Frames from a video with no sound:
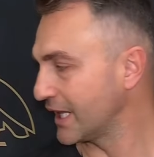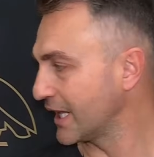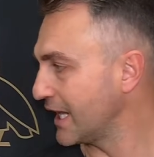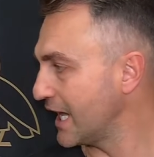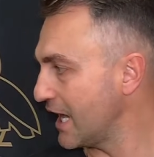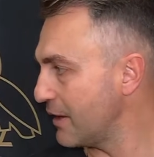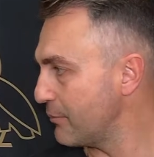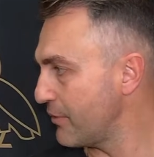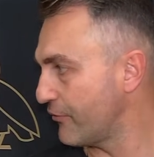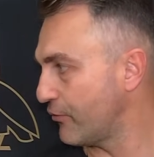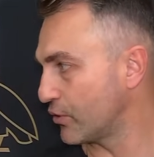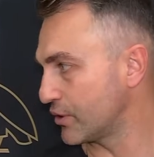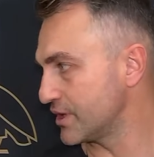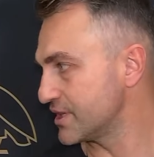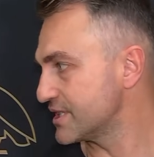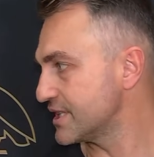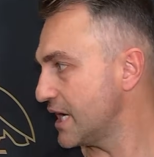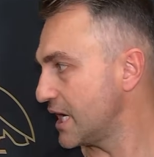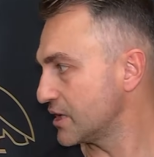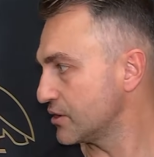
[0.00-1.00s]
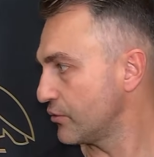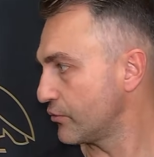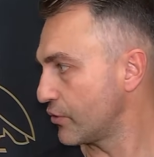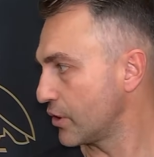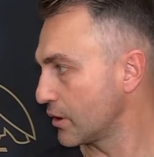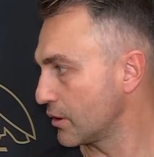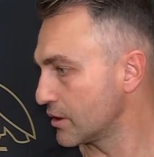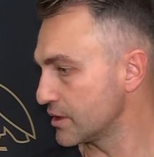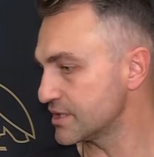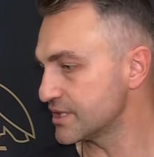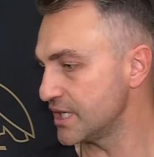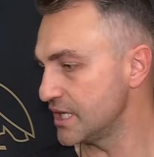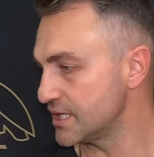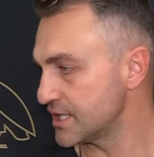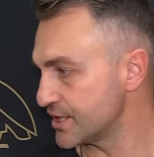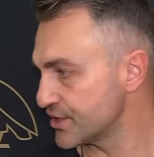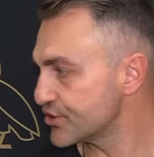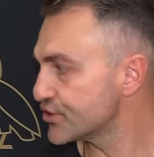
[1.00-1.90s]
game before the start of regular season.